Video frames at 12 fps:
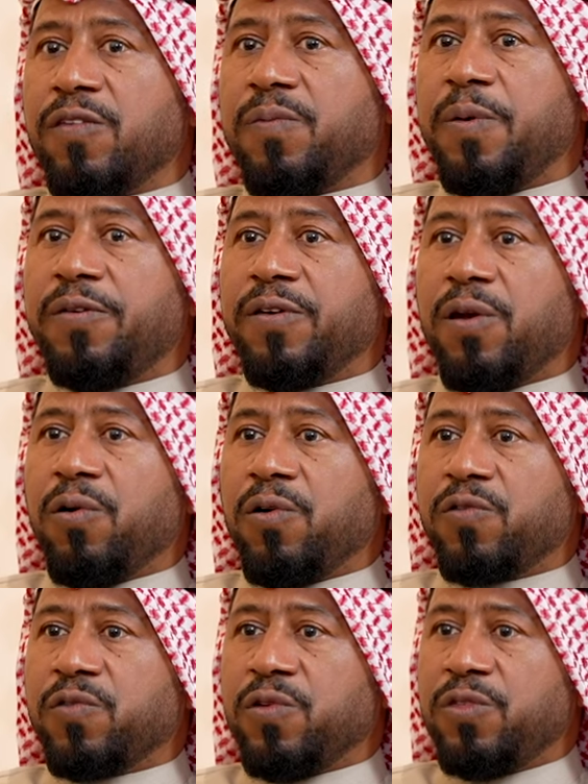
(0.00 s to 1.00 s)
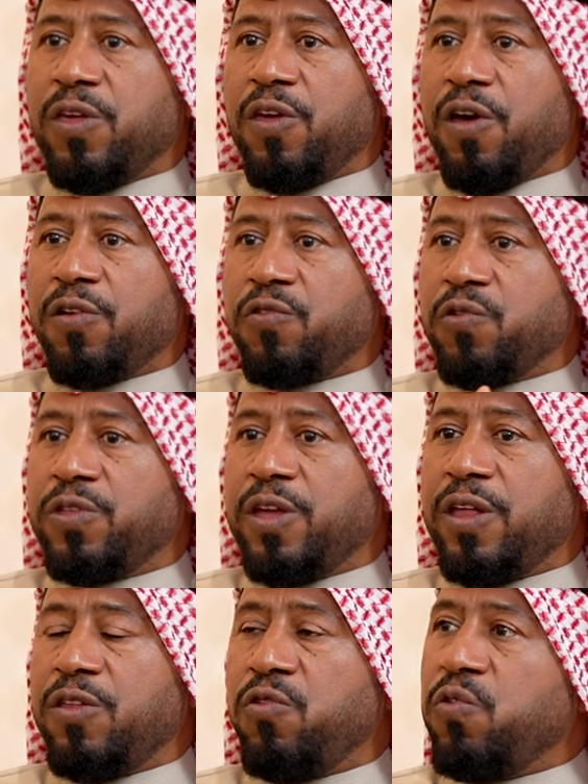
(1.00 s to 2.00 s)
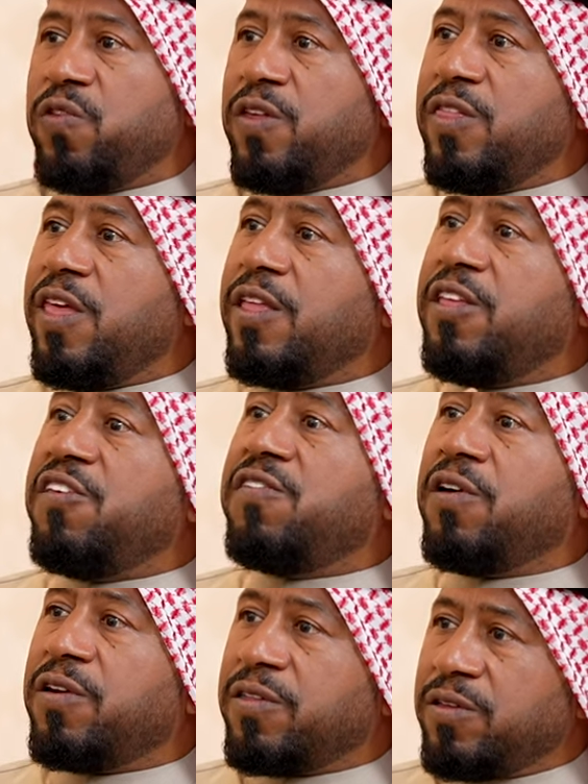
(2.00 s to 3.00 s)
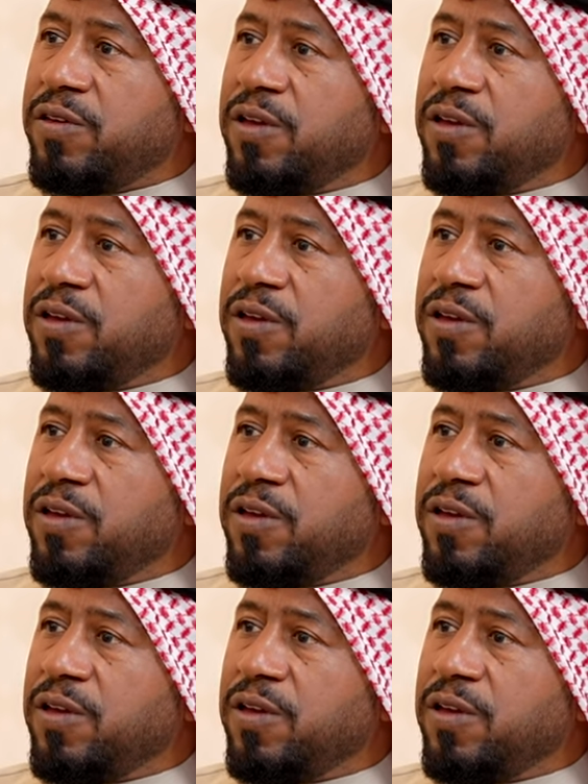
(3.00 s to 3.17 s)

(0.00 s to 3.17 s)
Special also, they are shooting using the desert.